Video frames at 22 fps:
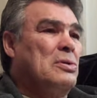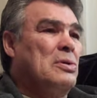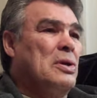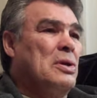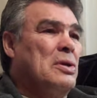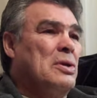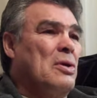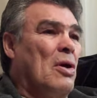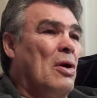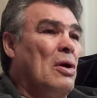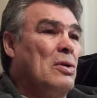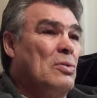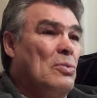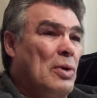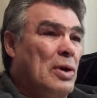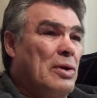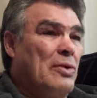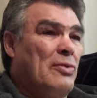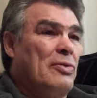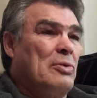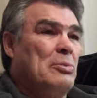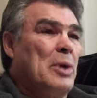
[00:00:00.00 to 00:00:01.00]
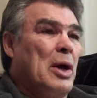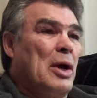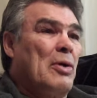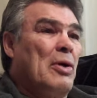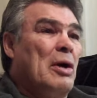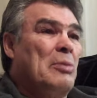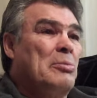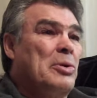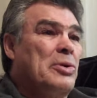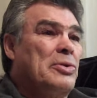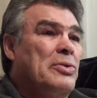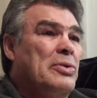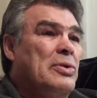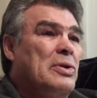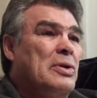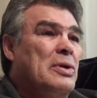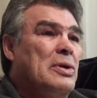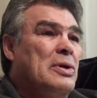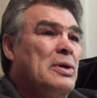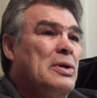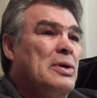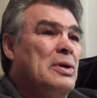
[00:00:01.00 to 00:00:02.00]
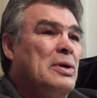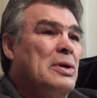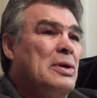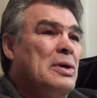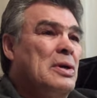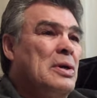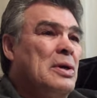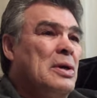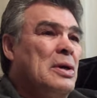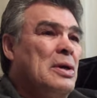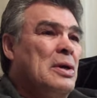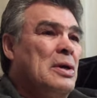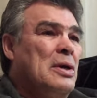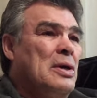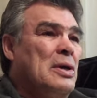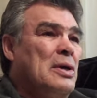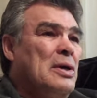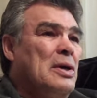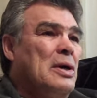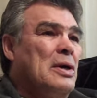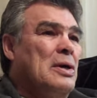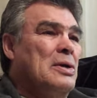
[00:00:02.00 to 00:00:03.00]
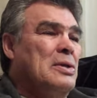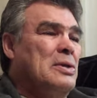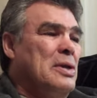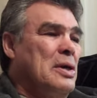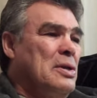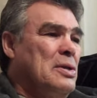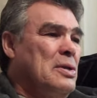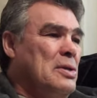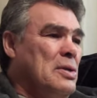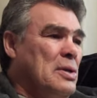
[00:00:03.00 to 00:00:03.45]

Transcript: and haul water for my grandmother. Yeah, and then